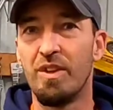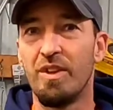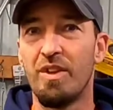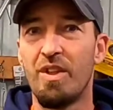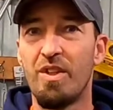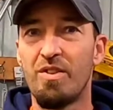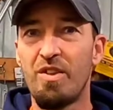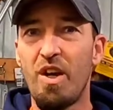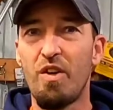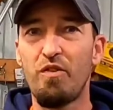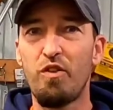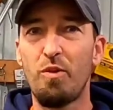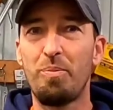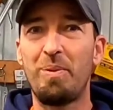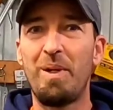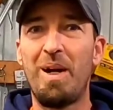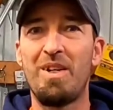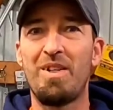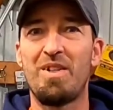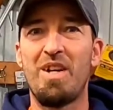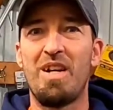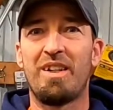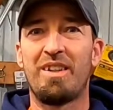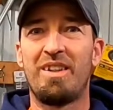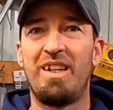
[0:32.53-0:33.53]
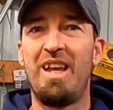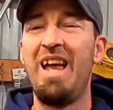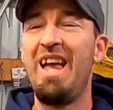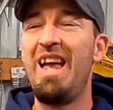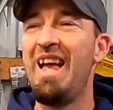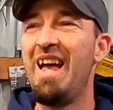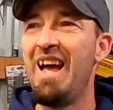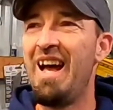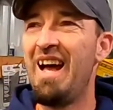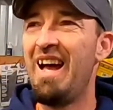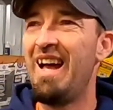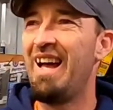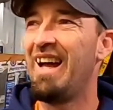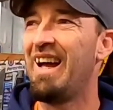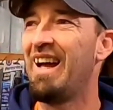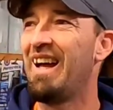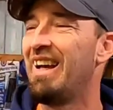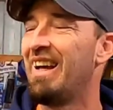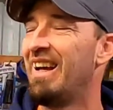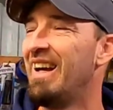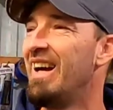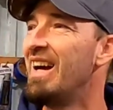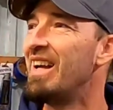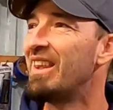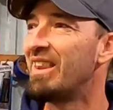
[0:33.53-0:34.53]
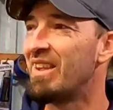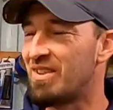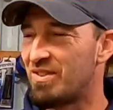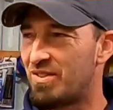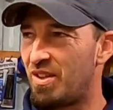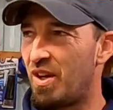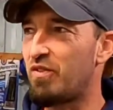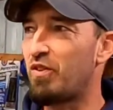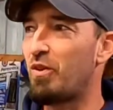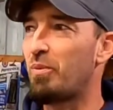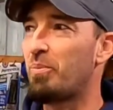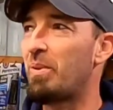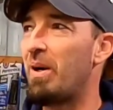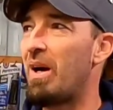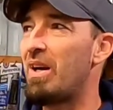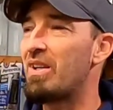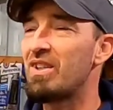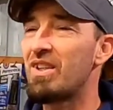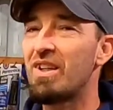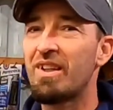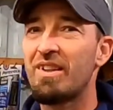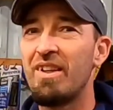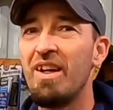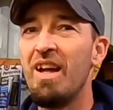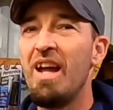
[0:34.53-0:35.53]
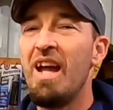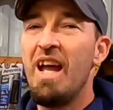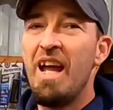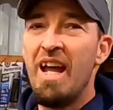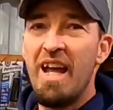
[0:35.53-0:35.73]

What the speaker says: the Zephyr Project. The Zephyr Project